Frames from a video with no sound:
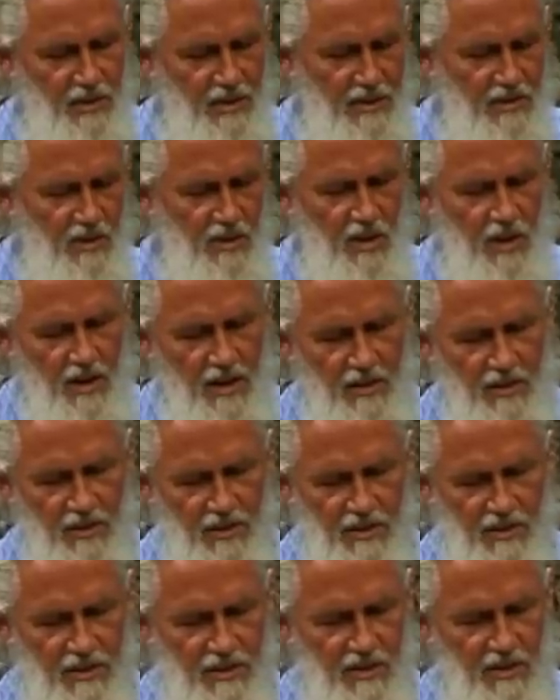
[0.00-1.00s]
is
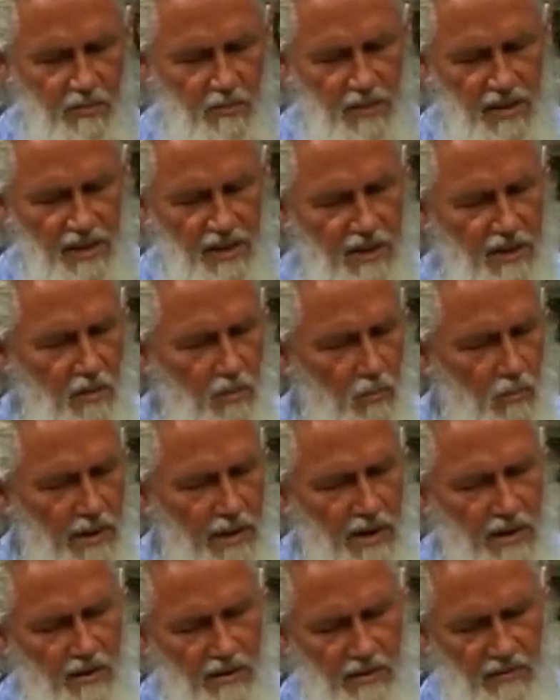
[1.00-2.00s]
consciousness being
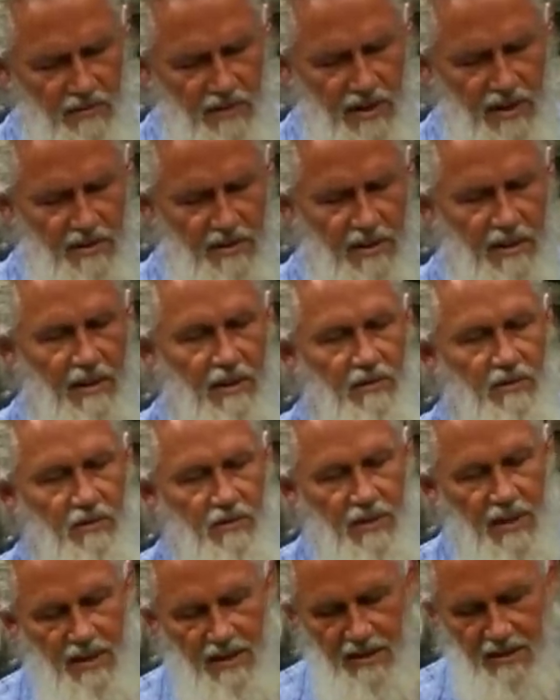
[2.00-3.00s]
aware of nothing other
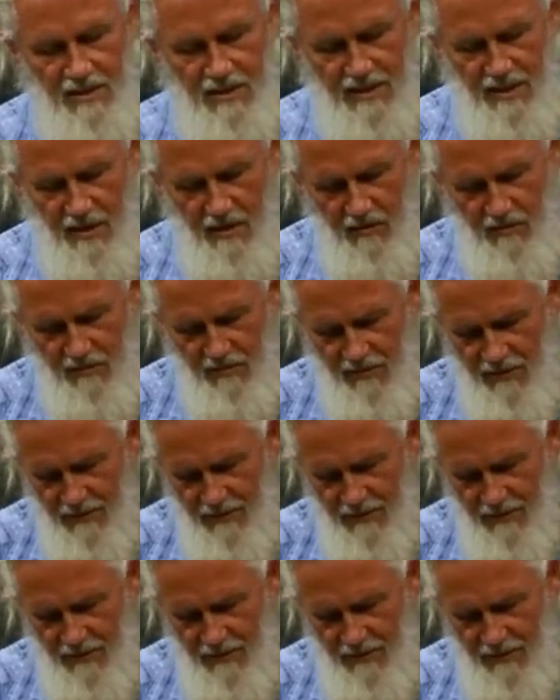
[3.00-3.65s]
than itself.